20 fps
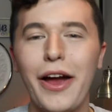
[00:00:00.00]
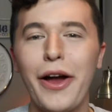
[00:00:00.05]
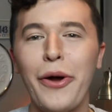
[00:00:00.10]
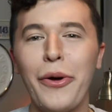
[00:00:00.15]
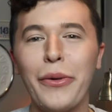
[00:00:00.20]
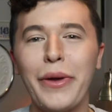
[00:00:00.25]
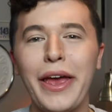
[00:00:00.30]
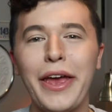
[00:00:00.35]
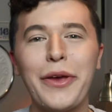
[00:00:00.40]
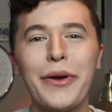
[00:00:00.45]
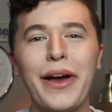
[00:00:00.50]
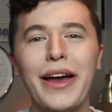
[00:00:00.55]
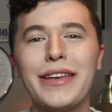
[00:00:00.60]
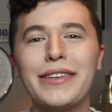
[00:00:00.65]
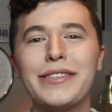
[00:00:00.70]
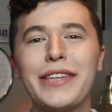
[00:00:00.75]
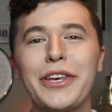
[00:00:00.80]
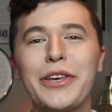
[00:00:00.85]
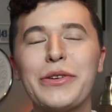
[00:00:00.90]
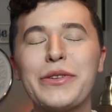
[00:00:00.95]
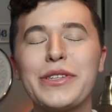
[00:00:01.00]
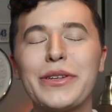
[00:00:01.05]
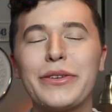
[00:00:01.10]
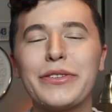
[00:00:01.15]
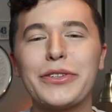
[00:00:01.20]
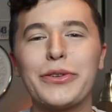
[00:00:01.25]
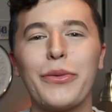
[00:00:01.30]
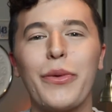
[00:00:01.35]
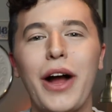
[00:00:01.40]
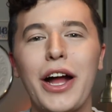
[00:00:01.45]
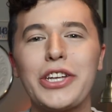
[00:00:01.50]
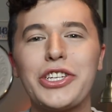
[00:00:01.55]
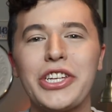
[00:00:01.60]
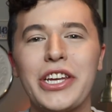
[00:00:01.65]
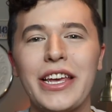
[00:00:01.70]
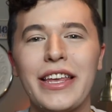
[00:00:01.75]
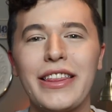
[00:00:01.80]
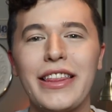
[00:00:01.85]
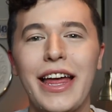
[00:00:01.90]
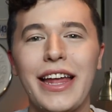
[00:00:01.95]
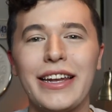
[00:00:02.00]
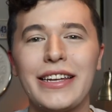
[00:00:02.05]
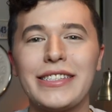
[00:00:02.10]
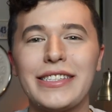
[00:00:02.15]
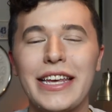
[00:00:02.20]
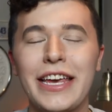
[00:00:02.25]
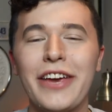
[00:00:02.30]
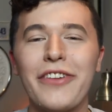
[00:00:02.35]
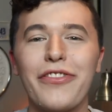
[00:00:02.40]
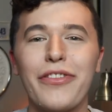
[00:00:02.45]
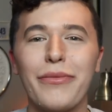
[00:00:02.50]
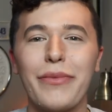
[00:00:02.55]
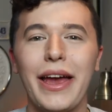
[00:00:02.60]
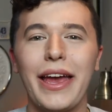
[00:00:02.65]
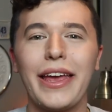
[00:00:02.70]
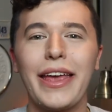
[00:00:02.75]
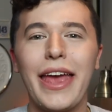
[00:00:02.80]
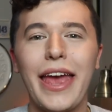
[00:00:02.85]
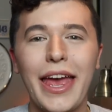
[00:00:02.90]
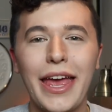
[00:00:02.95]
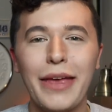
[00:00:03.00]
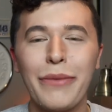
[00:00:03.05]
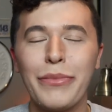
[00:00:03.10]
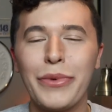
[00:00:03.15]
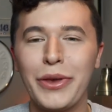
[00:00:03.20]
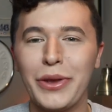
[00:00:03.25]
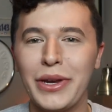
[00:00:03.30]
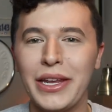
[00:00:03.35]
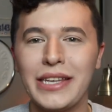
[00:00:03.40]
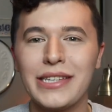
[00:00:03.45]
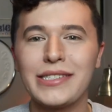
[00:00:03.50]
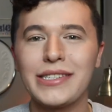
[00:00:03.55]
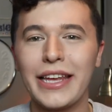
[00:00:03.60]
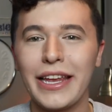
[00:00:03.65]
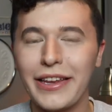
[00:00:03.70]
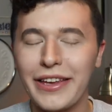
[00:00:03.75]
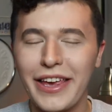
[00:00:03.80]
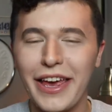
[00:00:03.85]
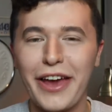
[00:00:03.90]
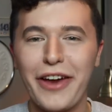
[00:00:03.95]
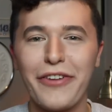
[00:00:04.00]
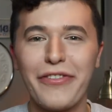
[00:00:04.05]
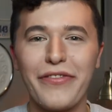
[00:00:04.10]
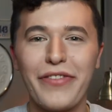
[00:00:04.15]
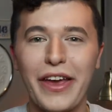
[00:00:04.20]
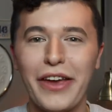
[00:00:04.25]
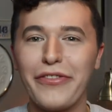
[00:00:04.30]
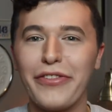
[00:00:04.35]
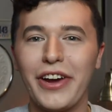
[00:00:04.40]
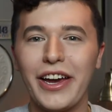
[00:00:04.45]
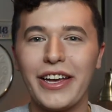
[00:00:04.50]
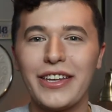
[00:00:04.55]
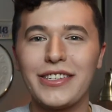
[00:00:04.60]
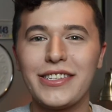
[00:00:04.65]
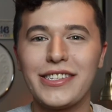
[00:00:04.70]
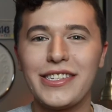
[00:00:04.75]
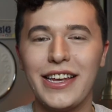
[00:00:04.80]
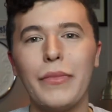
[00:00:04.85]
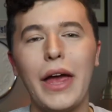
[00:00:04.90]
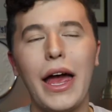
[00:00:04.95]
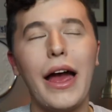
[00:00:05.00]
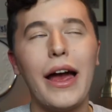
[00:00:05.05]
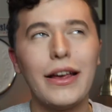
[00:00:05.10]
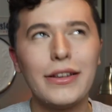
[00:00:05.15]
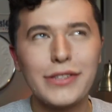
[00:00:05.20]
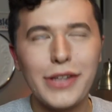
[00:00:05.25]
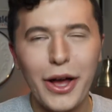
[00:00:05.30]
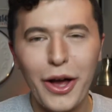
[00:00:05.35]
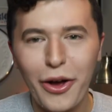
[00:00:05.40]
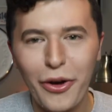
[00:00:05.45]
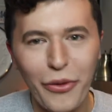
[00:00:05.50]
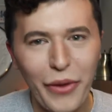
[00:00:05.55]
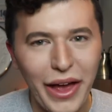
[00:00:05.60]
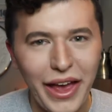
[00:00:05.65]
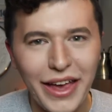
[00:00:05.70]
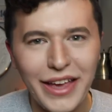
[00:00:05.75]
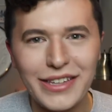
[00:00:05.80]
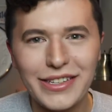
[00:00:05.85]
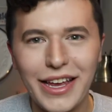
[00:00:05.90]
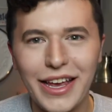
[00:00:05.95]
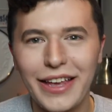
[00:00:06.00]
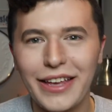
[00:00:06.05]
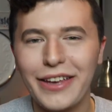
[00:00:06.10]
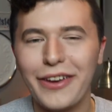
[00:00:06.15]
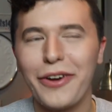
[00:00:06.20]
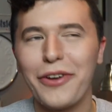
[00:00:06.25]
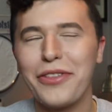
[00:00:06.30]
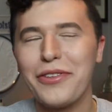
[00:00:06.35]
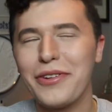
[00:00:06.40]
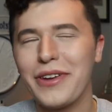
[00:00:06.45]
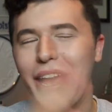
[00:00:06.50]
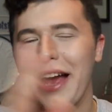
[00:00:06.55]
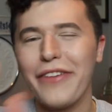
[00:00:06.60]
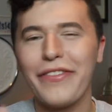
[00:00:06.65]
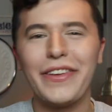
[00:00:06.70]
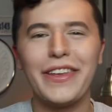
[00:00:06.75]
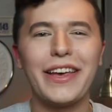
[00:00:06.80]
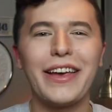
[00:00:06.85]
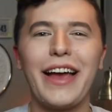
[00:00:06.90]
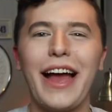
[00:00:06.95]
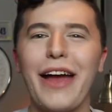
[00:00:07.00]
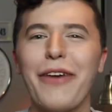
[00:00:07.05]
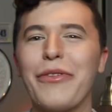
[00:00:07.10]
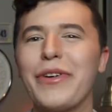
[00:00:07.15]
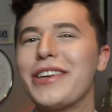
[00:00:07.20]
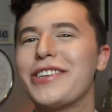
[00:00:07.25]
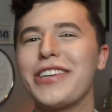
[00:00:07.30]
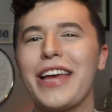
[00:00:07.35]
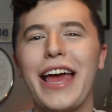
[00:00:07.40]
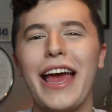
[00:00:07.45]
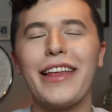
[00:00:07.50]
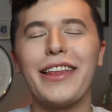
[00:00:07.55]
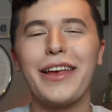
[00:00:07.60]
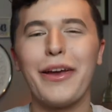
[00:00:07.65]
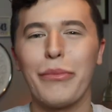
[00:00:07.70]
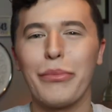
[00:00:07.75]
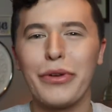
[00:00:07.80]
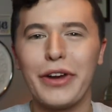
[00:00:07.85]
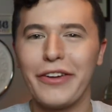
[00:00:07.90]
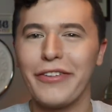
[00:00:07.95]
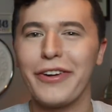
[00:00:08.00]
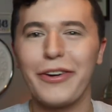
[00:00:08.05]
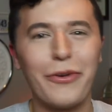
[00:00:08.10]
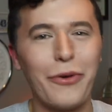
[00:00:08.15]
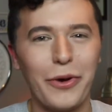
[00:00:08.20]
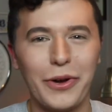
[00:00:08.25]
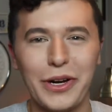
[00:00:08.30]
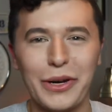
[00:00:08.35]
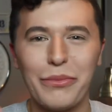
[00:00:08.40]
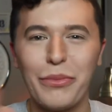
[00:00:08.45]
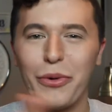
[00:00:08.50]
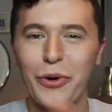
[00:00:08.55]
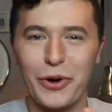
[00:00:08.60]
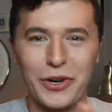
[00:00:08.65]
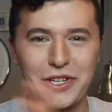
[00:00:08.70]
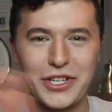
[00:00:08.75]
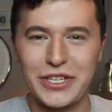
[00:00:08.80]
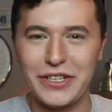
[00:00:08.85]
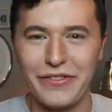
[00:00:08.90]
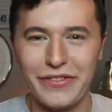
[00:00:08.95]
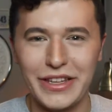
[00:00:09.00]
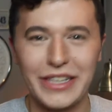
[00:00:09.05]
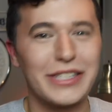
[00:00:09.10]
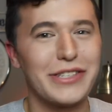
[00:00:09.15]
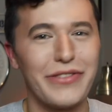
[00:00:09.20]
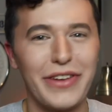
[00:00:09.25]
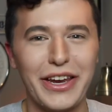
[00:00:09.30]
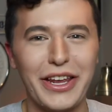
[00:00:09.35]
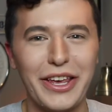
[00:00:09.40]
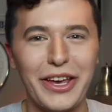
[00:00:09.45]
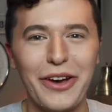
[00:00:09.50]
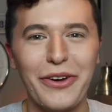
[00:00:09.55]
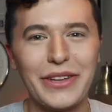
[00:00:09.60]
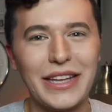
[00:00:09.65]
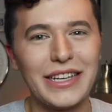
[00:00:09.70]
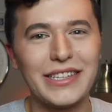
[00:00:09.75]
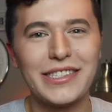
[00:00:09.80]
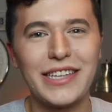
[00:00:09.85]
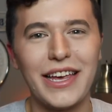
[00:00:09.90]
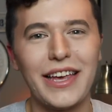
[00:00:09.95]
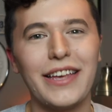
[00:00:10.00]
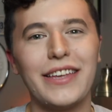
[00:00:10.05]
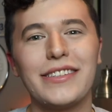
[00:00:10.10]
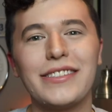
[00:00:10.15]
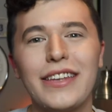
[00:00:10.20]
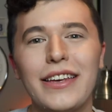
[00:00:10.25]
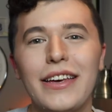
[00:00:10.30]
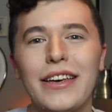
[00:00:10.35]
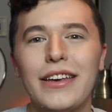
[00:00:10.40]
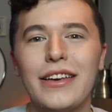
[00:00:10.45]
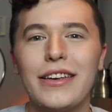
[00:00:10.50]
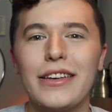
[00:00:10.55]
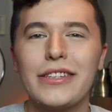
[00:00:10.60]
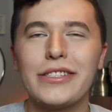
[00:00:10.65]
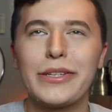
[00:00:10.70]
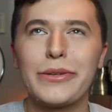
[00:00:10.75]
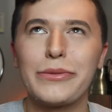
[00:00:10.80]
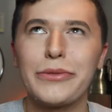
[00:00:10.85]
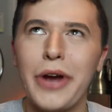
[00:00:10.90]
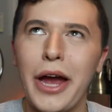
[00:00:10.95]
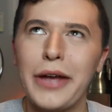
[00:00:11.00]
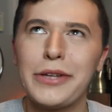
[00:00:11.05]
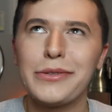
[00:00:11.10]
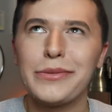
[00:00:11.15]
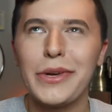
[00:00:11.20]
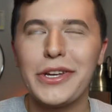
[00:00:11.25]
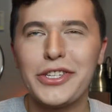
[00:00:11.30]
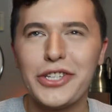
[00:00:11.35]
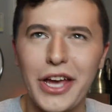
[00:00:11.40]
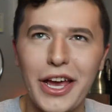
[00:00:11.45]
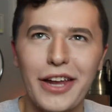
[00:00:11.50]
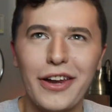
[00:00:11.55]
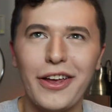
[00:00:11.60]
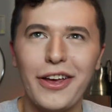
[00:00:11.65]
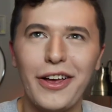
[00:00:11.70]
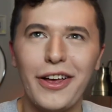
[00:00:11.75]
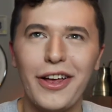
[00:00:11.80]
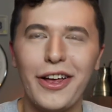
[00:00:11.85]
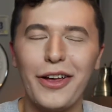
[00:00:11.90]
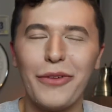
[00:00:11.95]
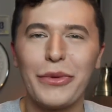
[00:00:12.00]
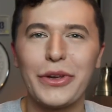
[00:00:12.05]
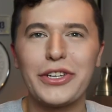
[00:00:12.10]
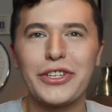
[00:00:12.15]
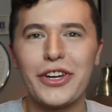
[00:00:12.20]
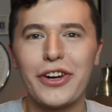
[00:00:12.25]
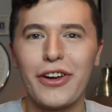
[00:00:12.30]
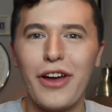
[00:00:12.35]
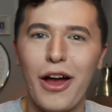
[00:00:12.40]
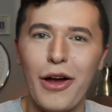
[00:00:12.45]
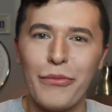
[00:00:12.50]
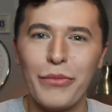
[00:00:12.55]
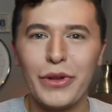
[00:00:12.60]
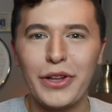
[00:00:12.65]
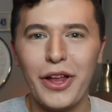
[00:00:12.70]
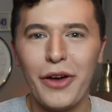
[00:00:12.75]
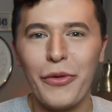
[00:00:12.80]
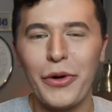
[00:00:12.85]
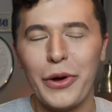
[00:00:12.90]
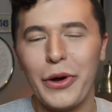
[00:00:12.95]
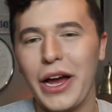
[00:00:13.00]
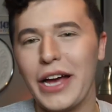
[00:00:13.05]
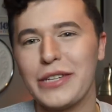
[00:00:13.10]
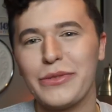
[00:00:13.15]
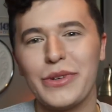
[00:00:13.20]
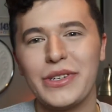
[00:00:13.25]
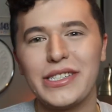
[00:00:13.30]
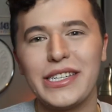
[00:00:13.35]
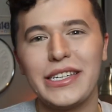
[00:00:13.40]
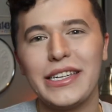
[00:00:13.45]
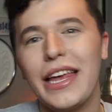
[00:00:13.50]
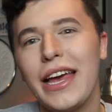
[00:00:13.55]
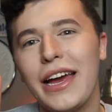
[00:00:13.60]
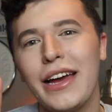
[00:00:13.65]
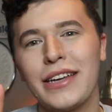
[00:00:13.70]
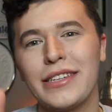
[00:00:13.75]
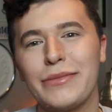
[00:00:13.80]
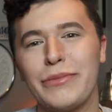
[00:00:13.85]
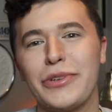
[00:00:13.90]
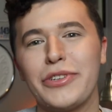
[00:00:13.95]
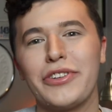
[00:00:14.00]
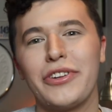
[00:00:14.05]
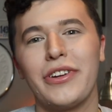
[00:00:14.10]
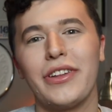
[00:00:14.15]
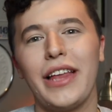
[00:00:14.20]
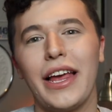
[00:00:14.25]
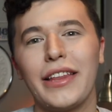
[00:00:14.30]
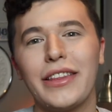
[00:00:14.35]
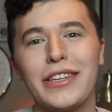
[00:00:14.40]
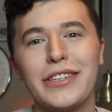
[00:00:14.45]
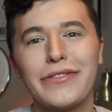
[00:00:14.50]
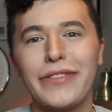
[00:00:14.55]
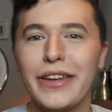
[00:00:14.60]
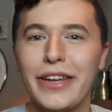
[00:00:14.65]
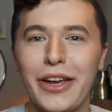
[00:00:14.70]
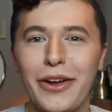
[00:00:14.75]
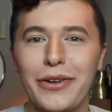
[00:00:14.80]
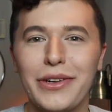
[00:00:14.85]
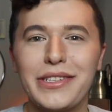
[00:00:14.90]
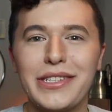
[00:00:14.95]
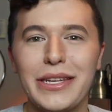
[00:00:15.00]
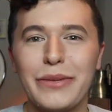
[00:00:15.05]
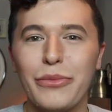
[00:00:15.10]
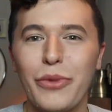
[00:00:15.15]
Okay, you guys, thank you so much for watching. That is it for my K-beauty skincare favorites. As always, I go through, I feel like I wish I had like a pre-recorded portion of this video that says, subscribe to my channel, be sure to comment below what you guys want to see next, and be sure to like this video to see